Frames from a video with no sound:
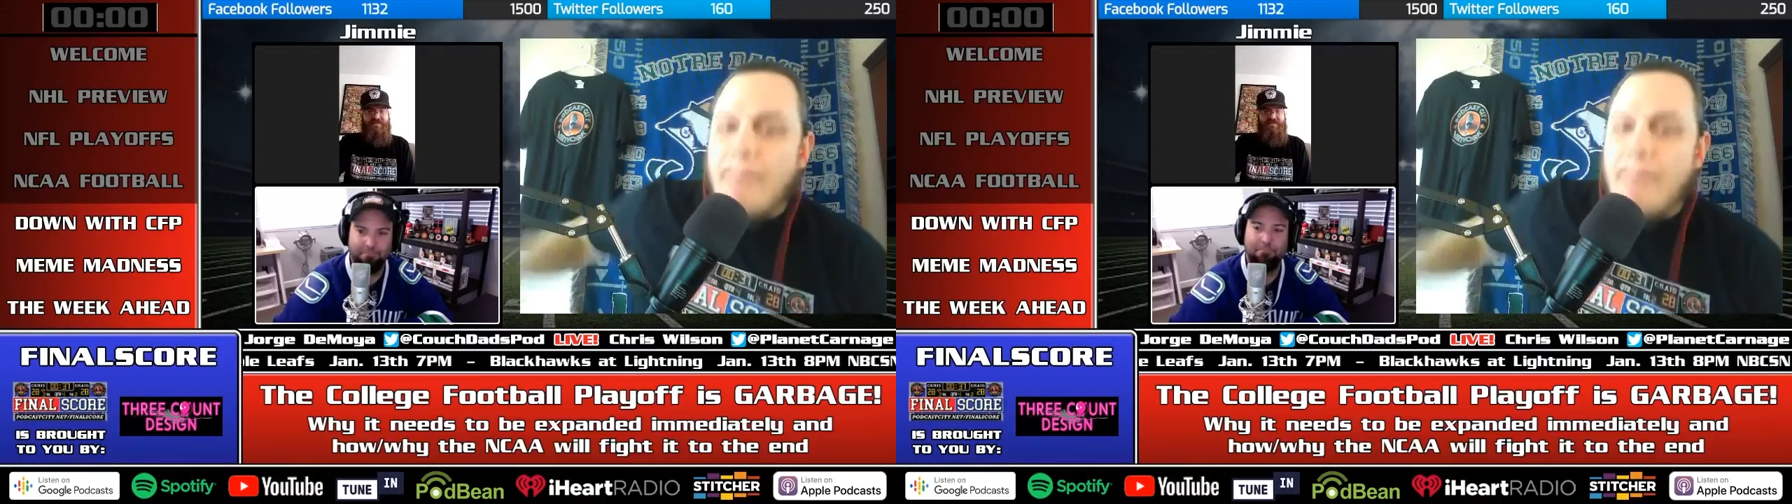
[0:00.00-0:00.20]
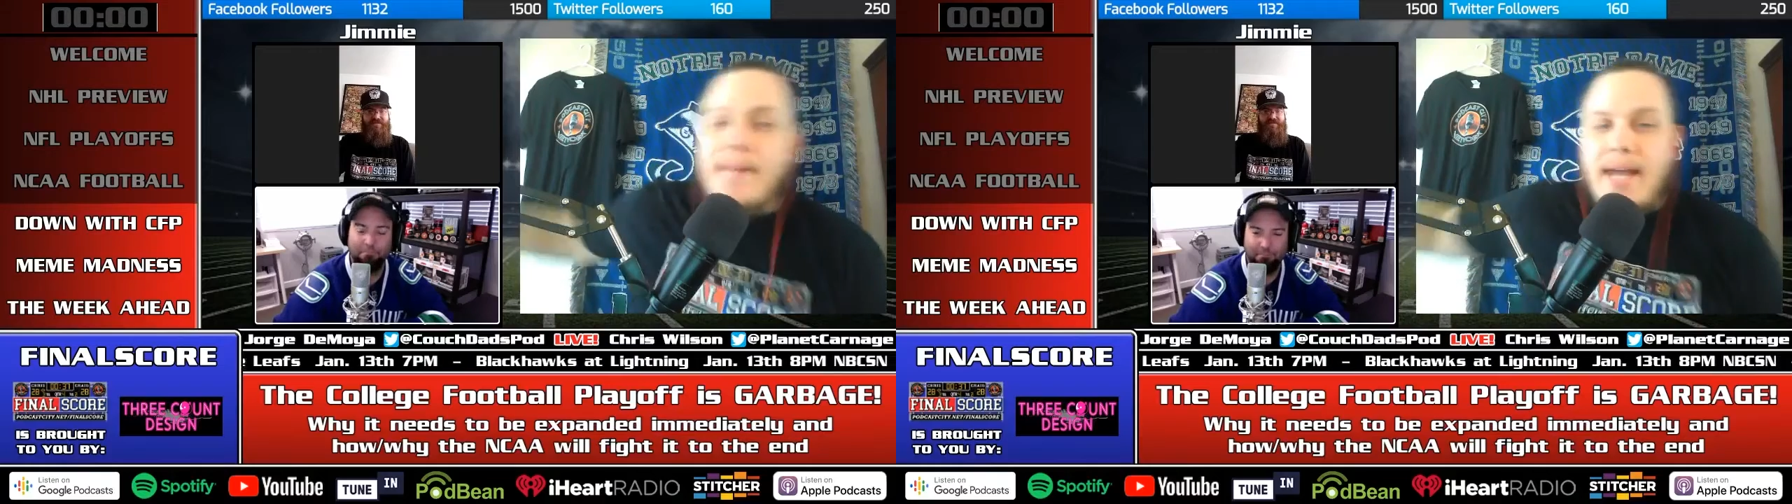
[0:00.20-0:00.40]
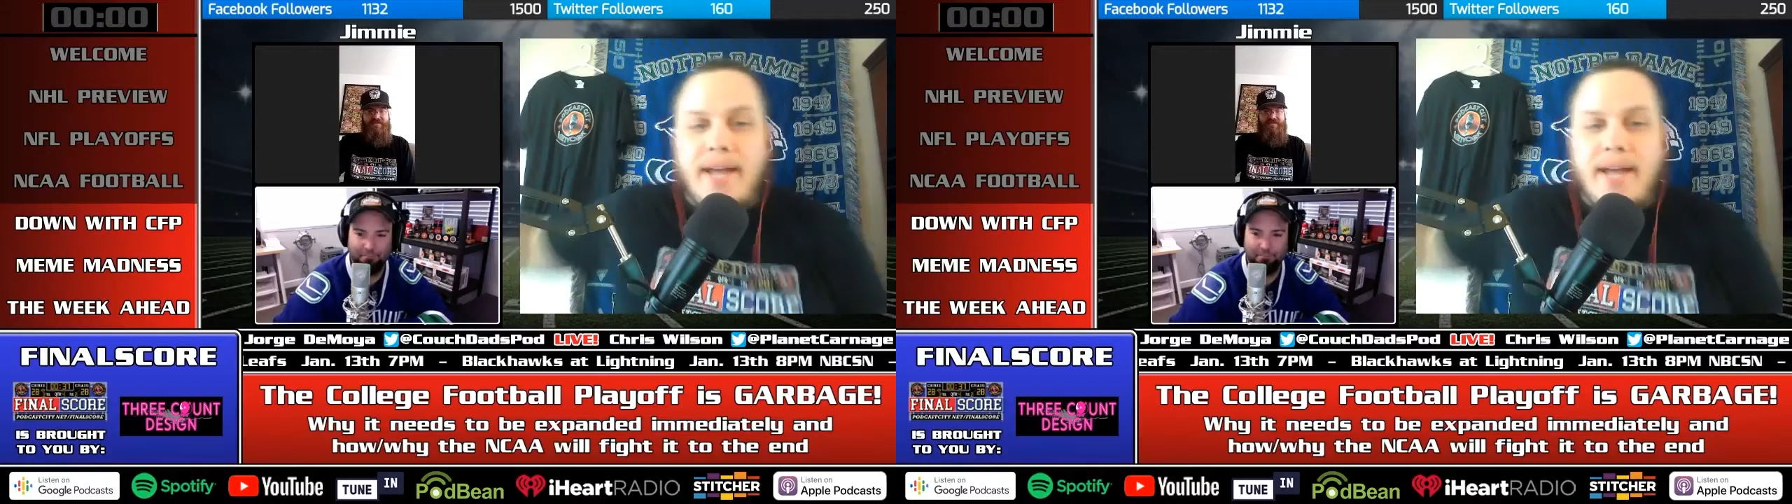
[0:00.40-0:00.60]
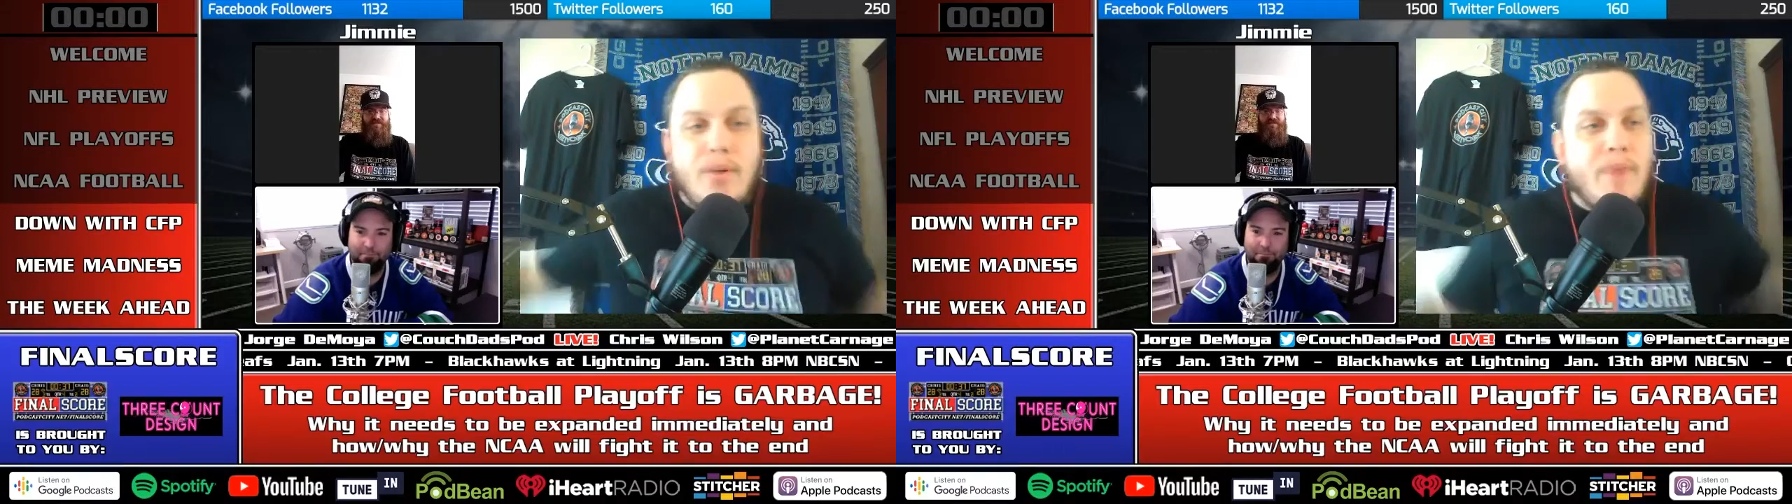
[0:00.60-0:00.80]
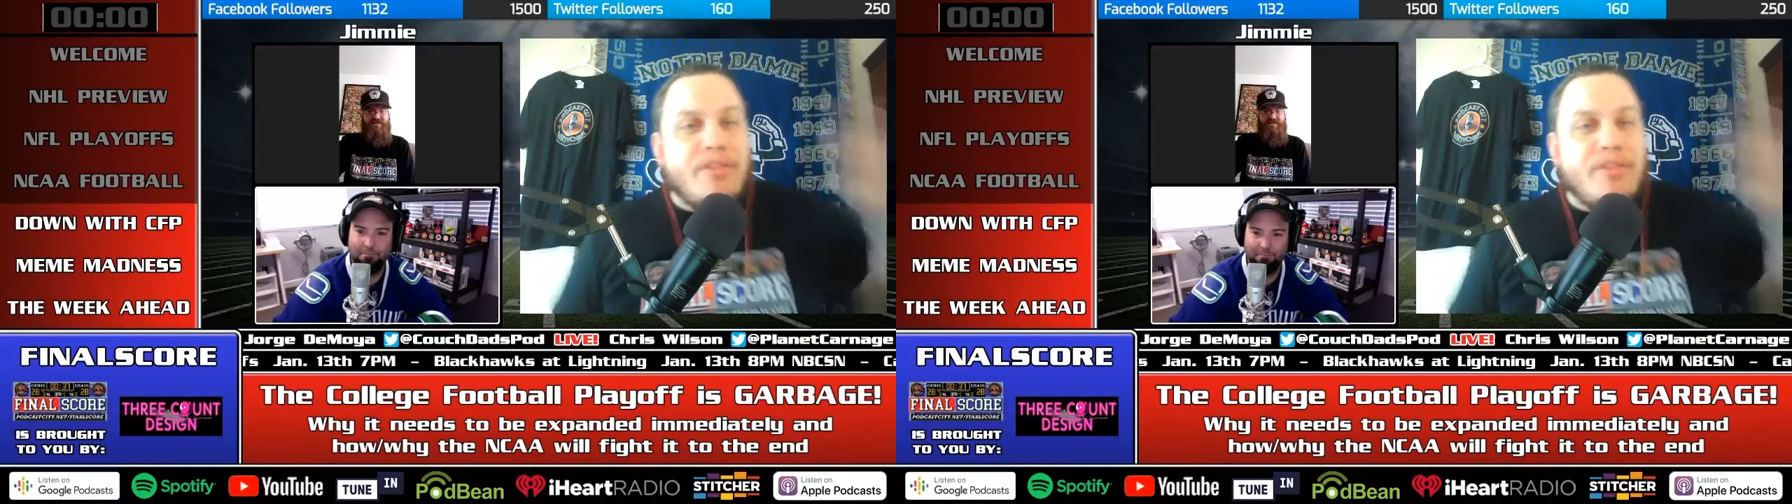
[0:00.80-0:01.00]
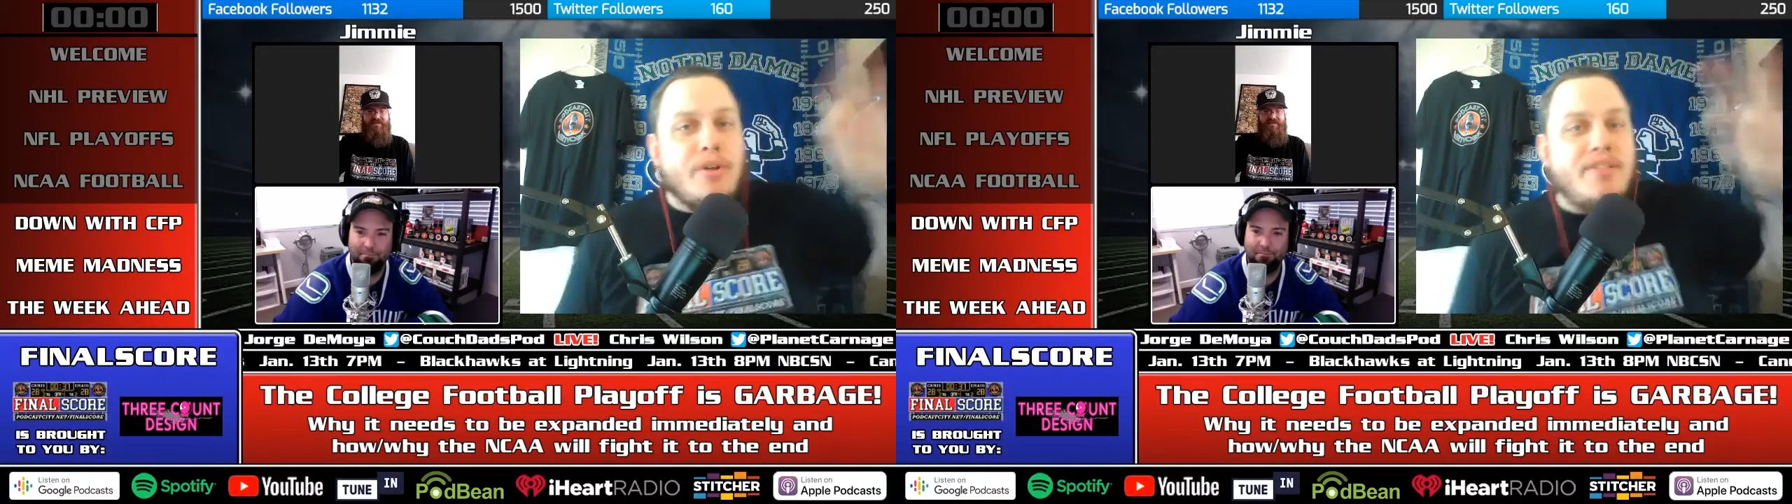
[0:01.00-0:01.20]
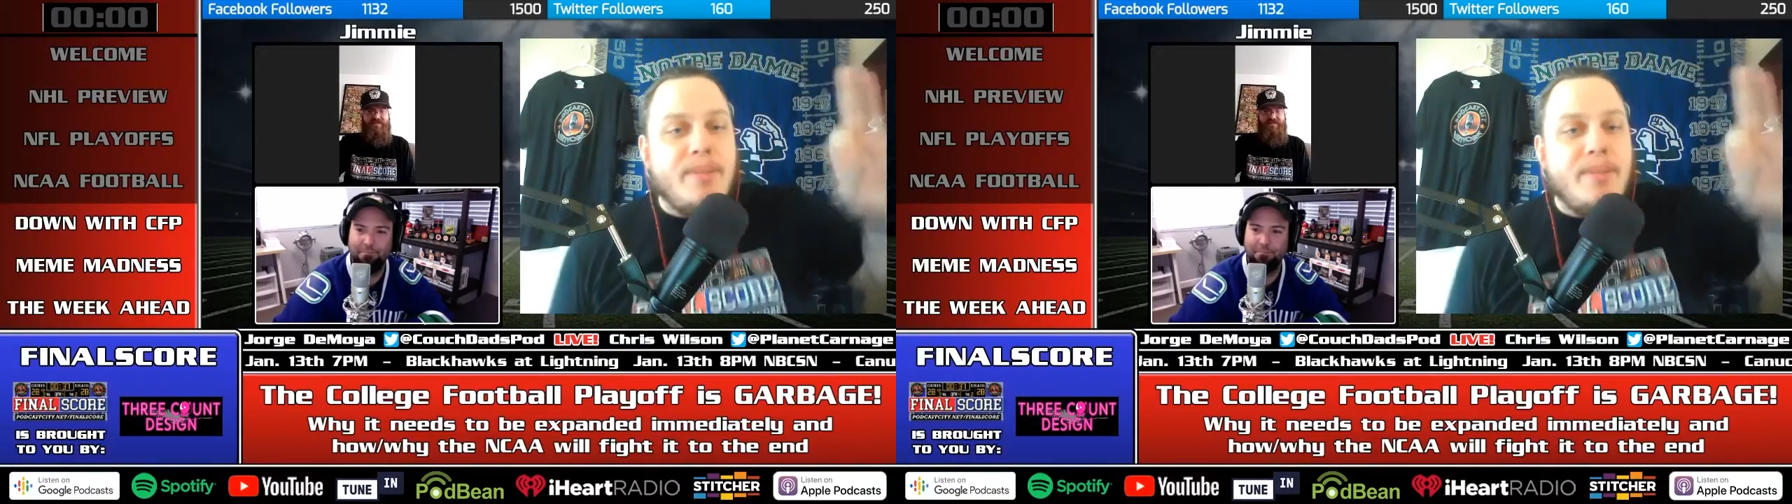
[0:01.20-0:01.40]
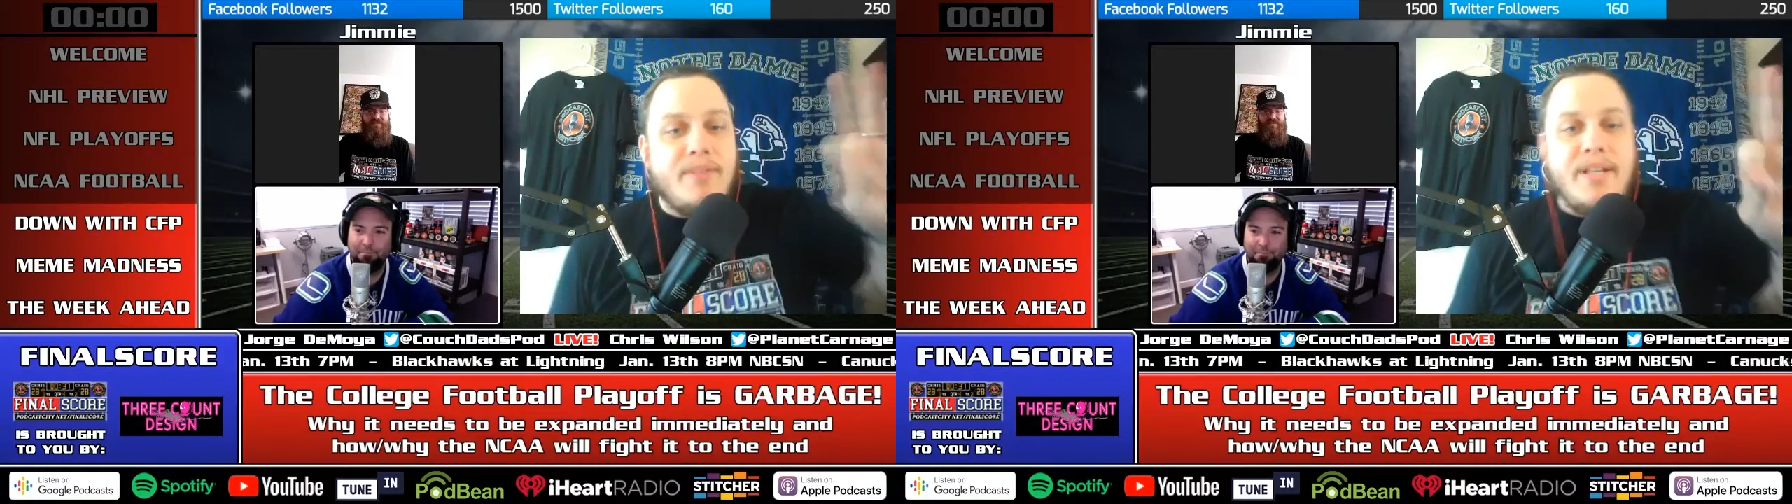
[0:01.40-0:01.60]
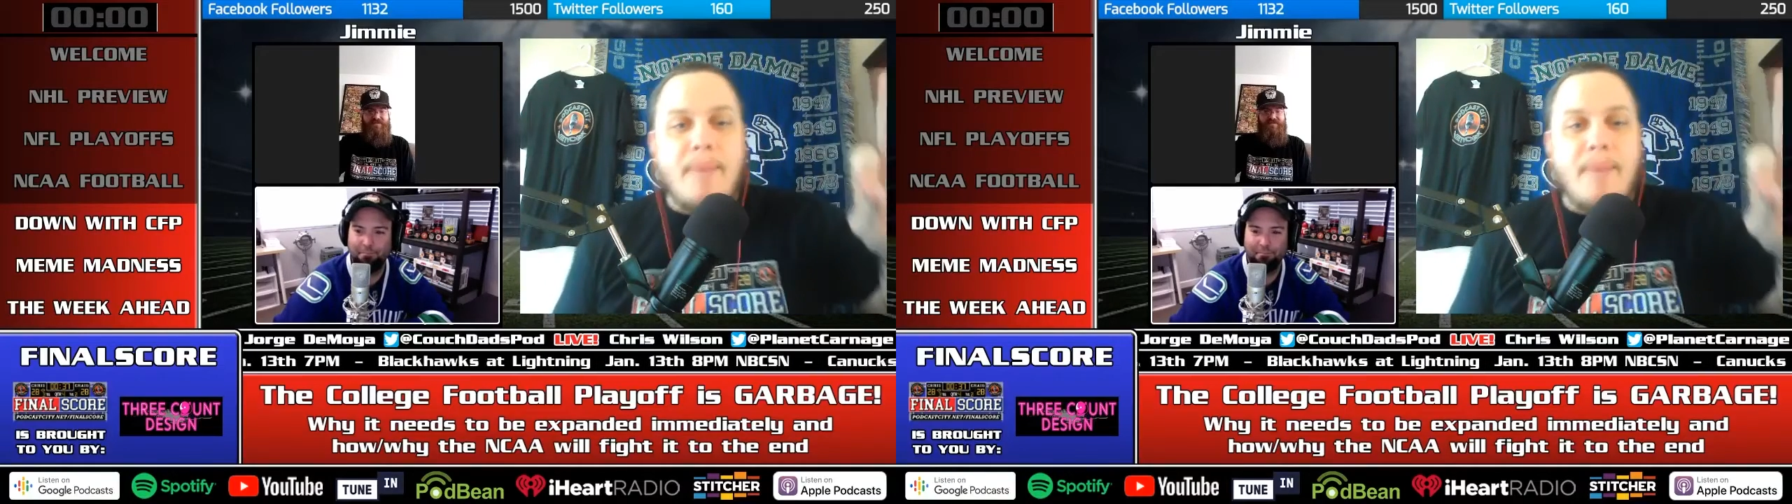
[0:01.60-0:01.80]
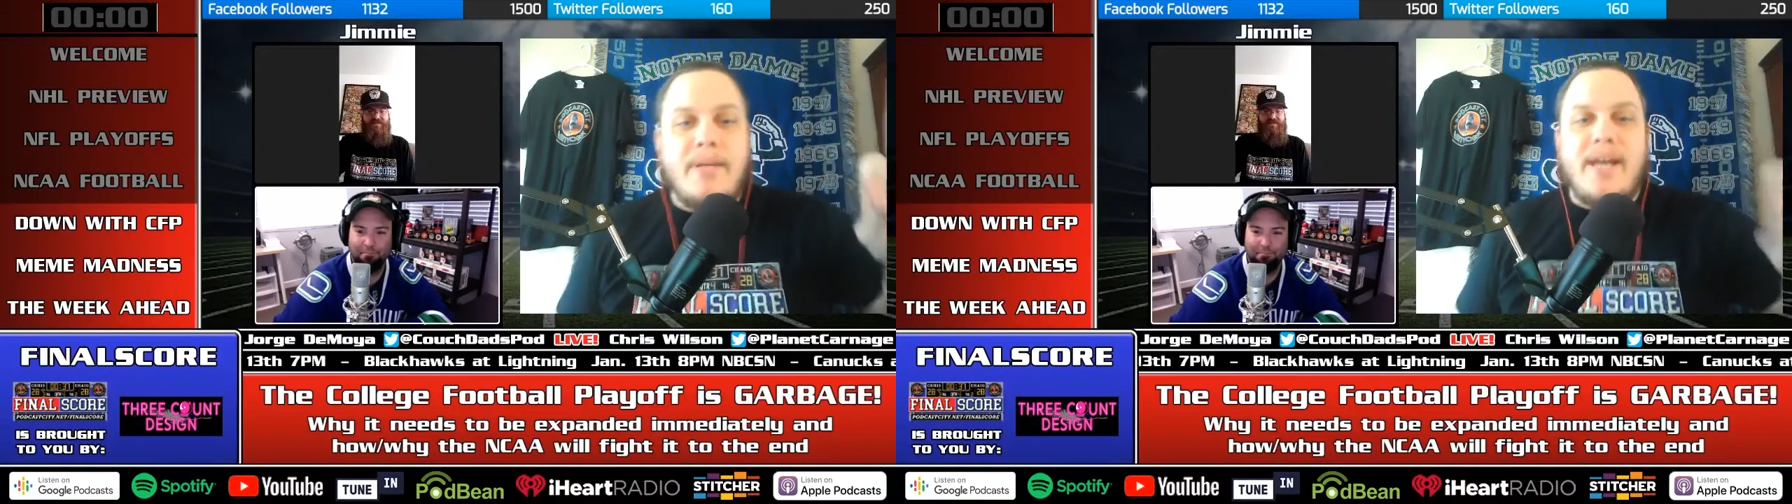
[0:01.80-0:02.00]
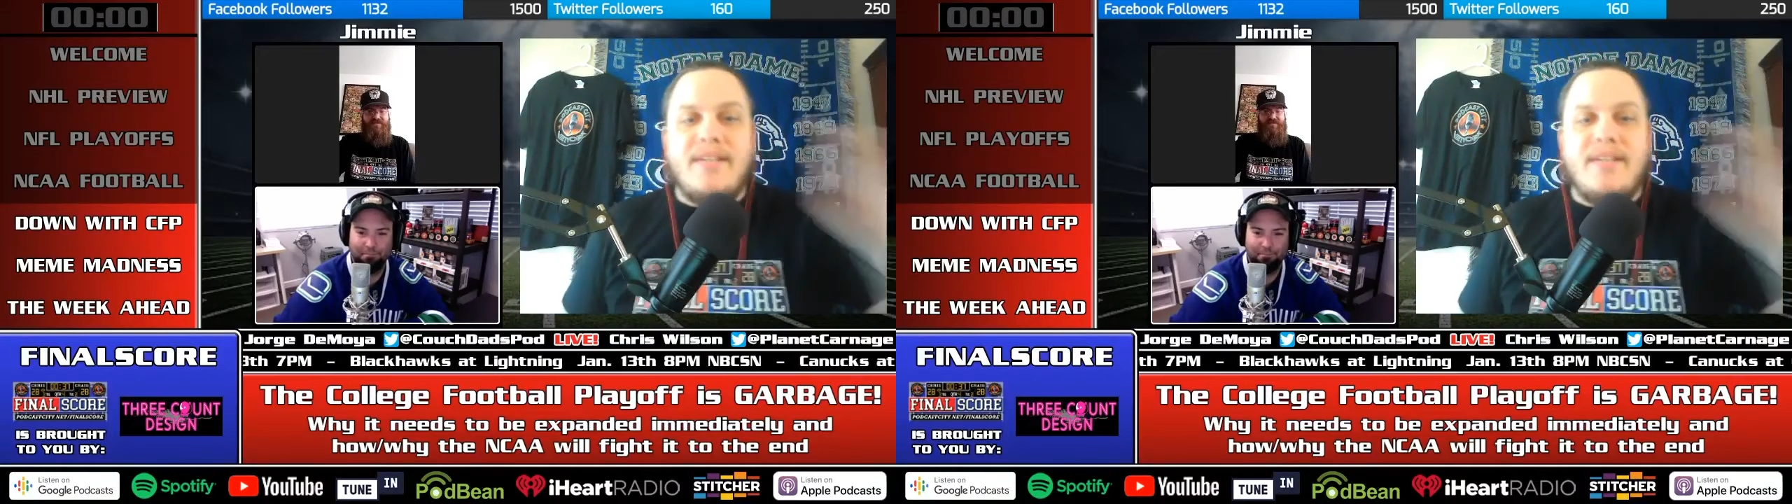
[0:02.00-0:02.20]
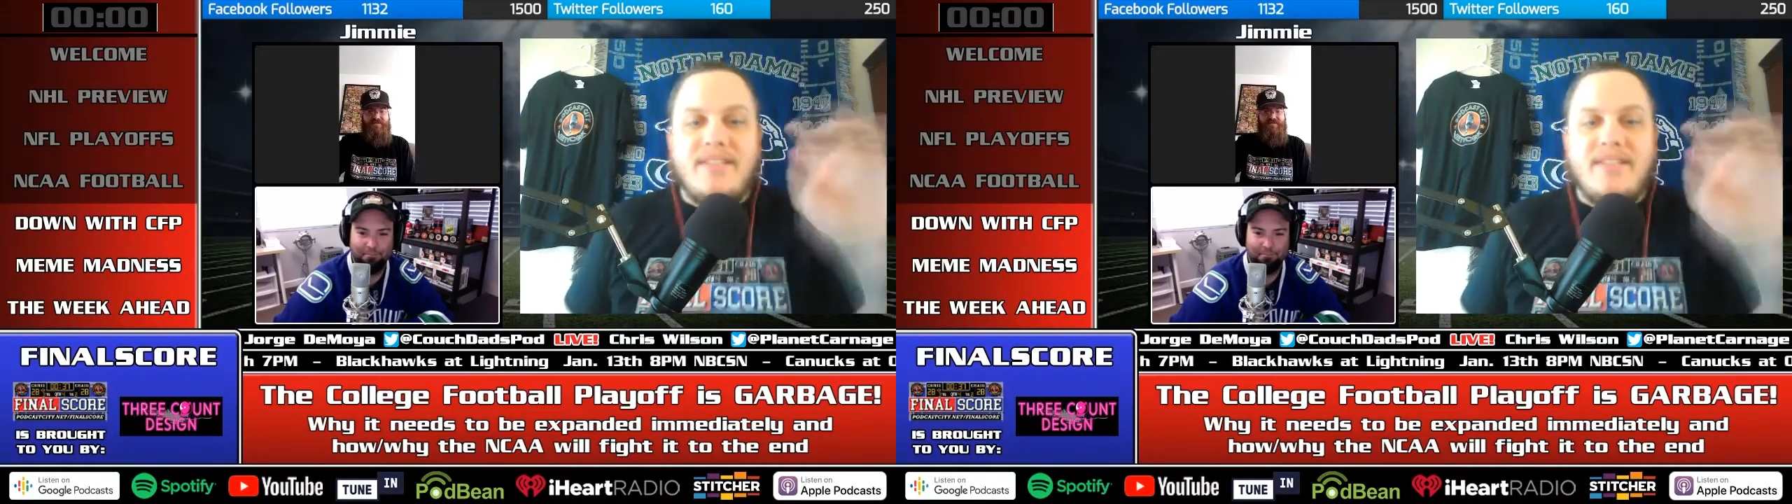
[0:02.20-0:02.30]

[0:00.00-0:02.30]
NBA, you have 30 teams in the NBA,